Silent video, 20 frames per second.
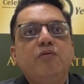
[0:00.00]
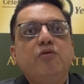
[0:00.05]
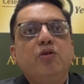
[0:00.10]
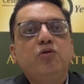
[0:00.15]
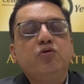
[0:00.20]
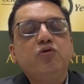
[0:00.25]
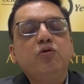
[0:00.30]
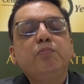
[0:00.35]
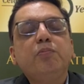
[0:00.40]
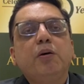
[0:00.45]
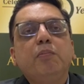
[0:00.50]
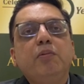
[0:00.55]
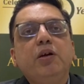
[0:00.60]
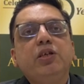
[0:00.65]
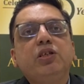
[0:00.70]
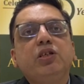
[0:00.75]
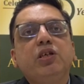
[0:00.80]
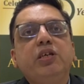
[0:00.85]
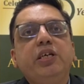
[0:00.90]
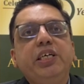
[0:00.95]
also
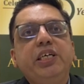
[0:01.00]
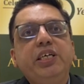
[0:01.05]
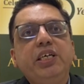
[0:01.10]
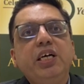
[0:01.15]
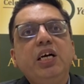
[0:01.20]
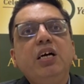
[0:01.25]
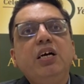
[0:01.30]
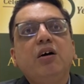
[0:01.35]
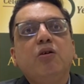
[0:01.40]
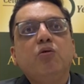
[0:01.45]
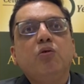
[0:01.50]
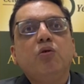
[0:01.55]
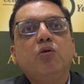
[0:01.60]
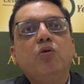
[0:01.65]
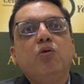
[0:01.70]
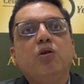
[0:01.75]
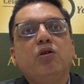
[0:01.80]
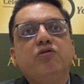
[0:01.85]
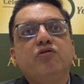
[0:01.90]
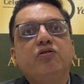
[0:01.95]
published a detailed outlook
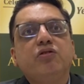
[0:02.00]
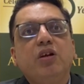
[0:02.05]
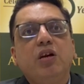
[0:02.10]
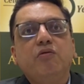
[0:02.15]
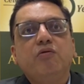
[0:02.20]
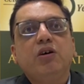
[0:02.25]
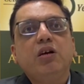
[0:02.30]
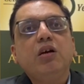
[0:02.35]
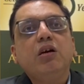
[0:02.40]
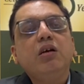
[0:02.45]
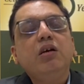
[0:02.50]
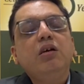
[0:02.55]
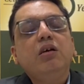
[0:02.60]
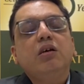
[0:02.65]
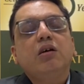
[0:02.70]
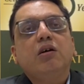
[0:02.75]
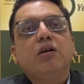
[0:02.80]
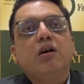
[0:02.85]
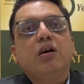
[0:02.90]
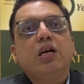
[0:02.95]
on silver
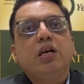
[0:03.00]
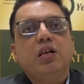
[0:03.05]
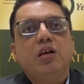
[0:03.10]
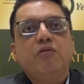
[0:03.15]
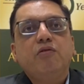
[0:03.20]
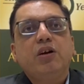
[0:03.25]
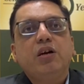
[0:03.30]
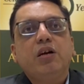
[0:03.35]
in our